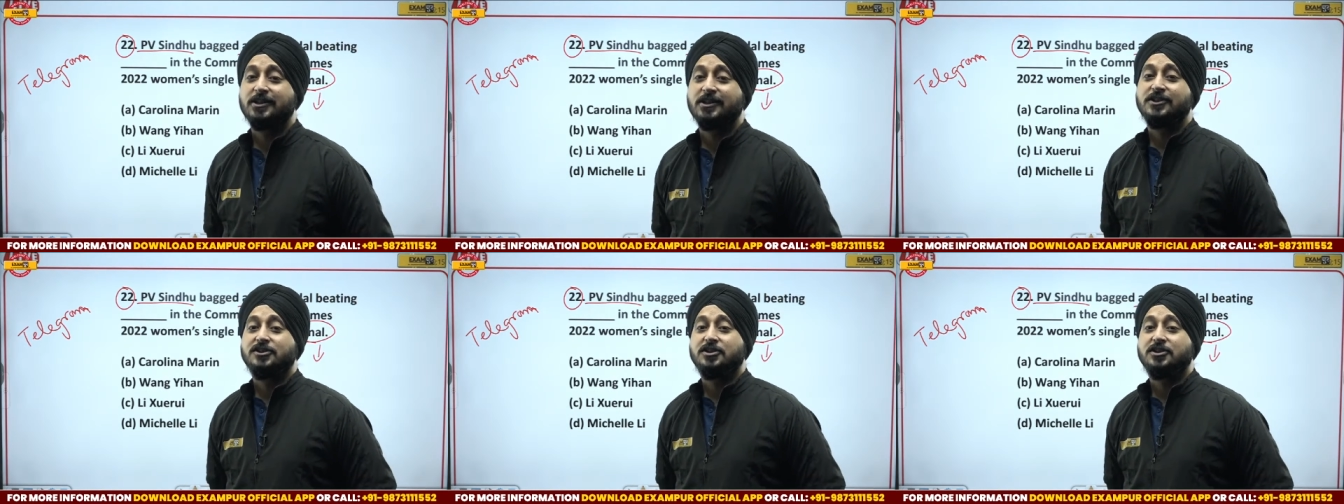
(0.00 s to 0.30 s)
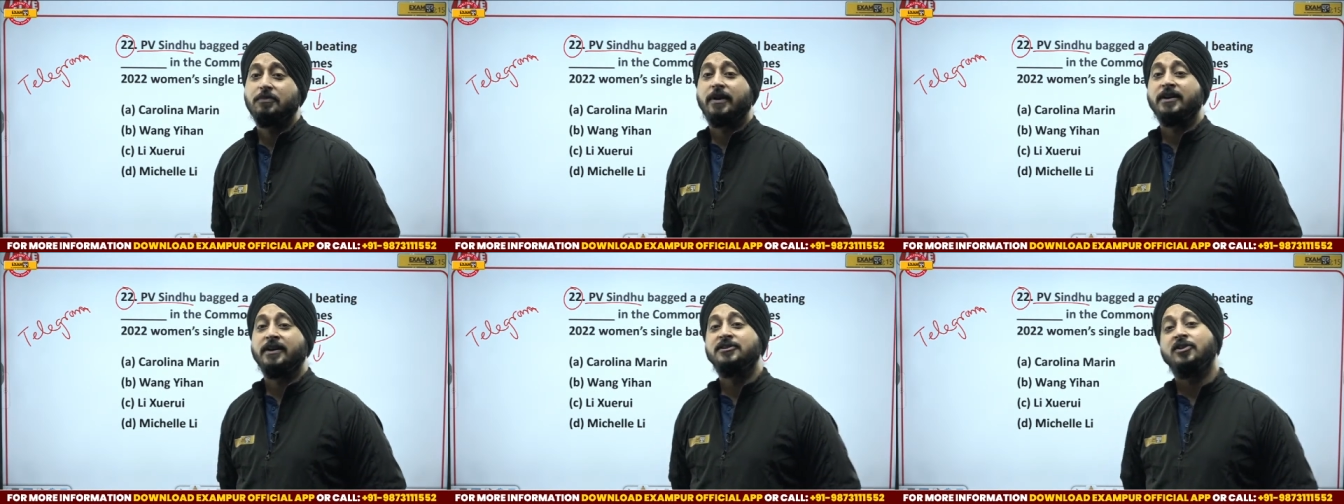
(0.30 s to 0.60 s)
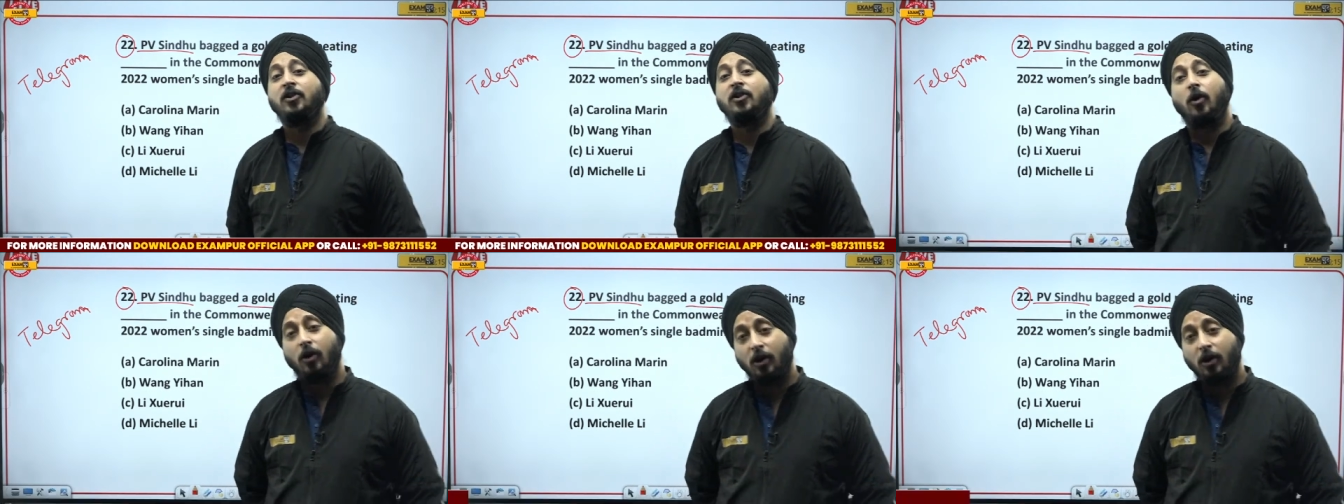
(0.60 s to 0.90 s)
She
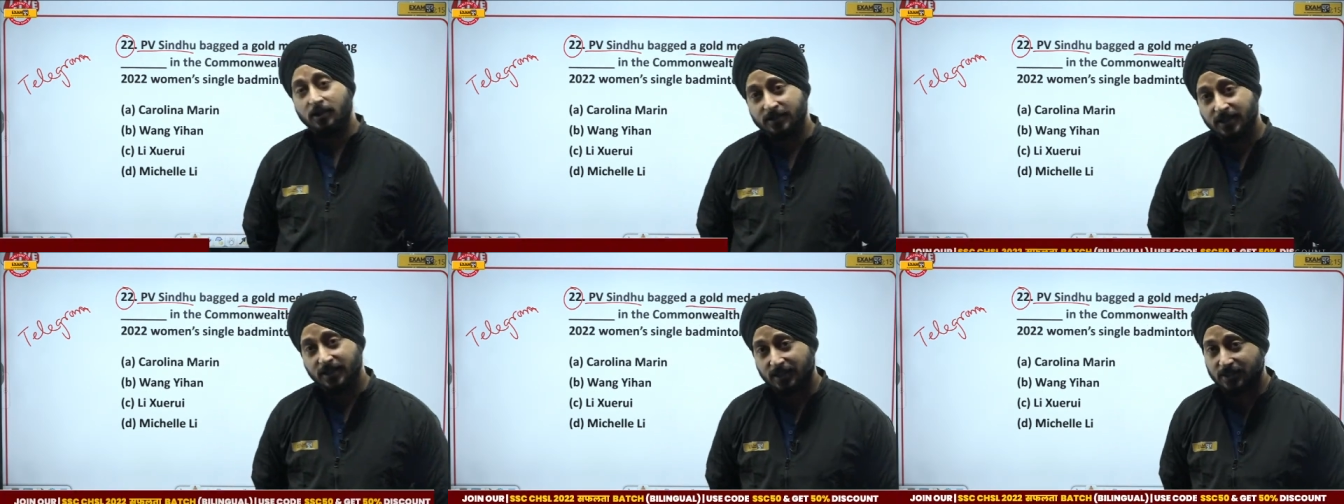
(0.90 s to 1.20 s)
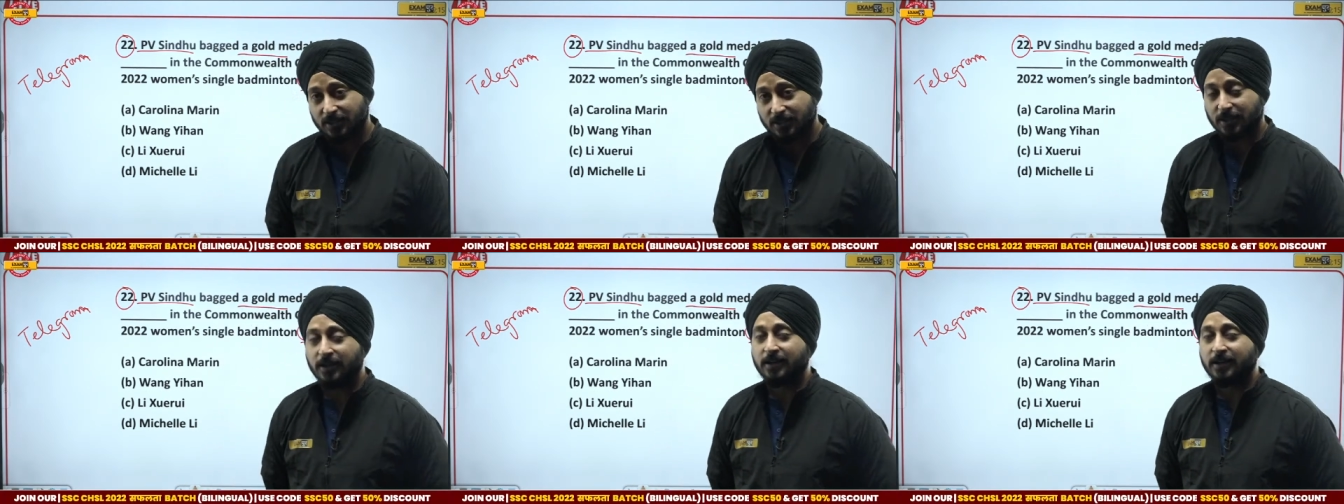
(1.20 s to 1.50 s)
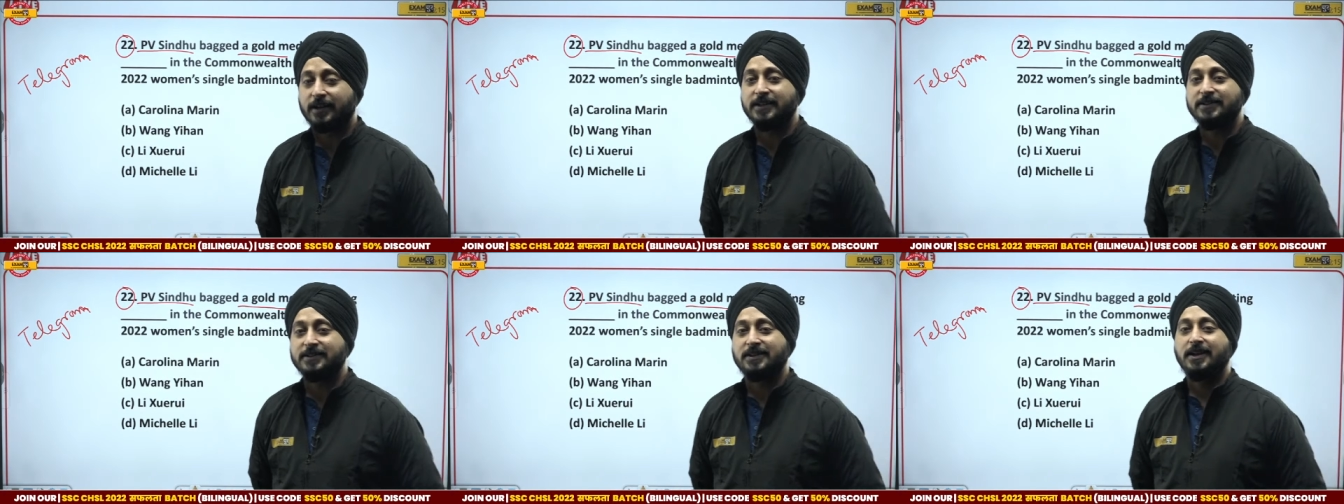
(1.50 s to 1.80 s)
mentioned all the other
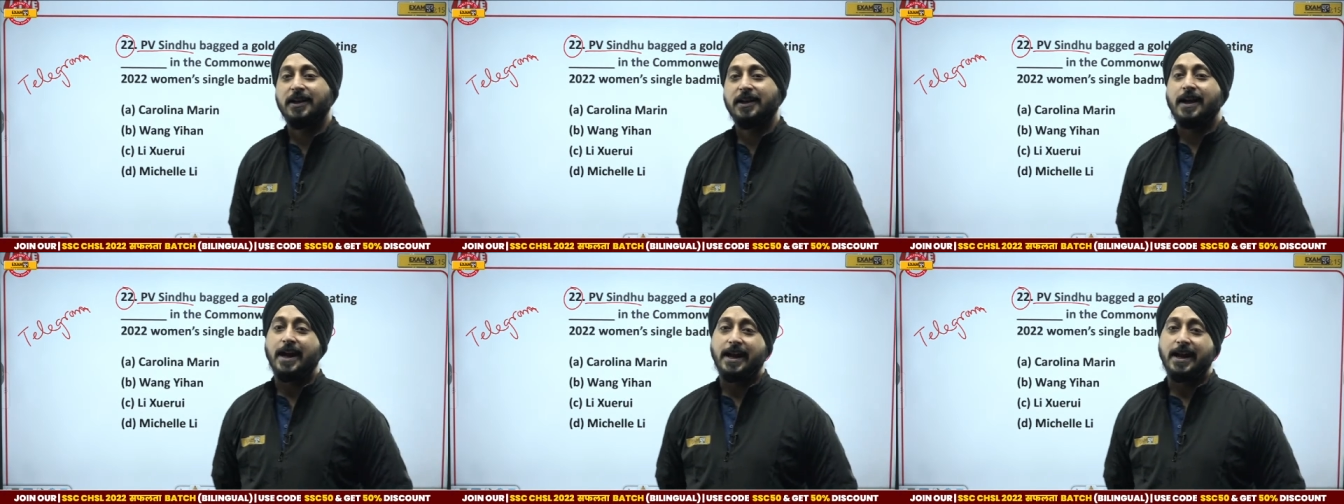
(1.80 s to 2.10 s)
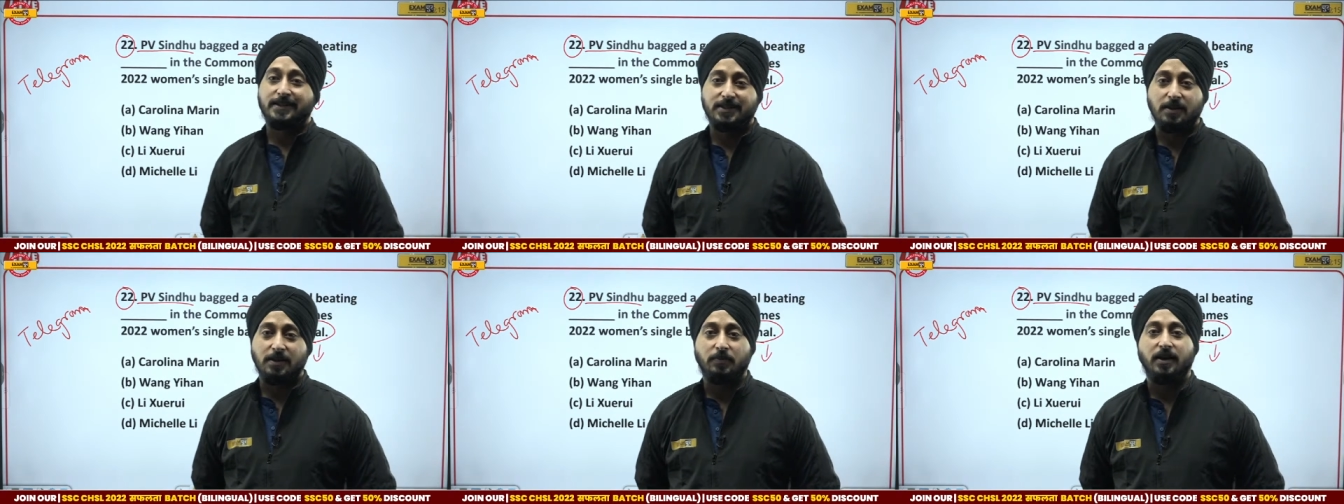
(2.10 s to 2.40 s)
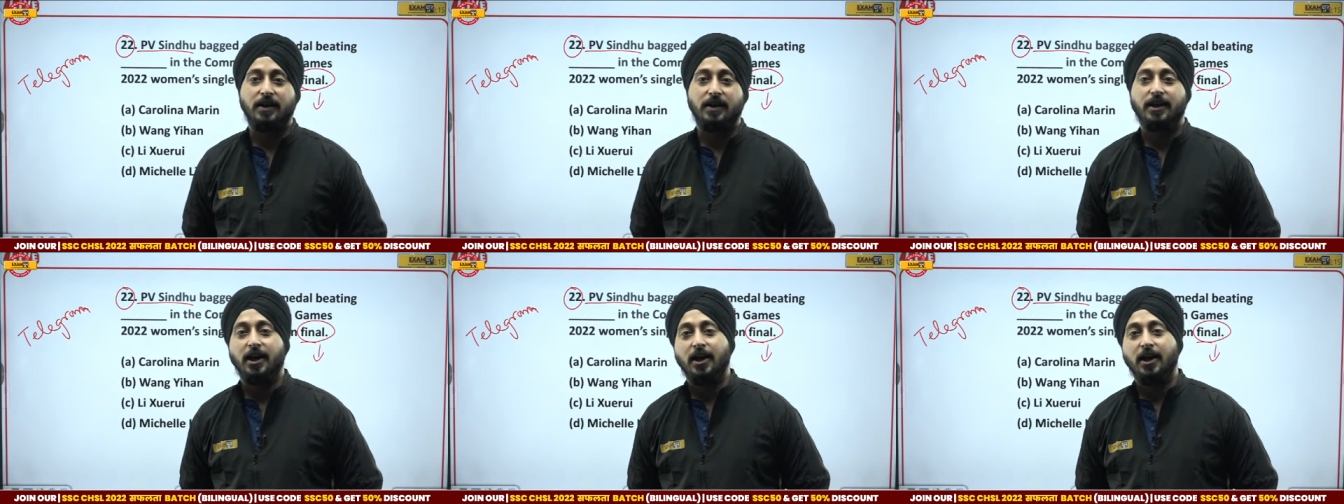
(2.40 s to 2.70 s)
countries except
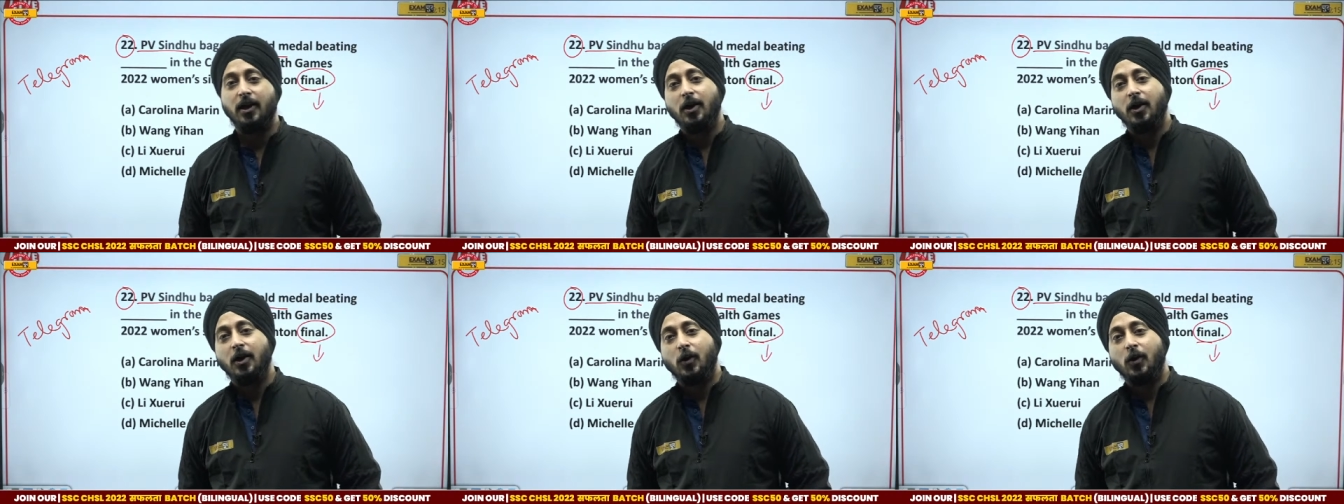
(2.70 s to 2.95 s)
India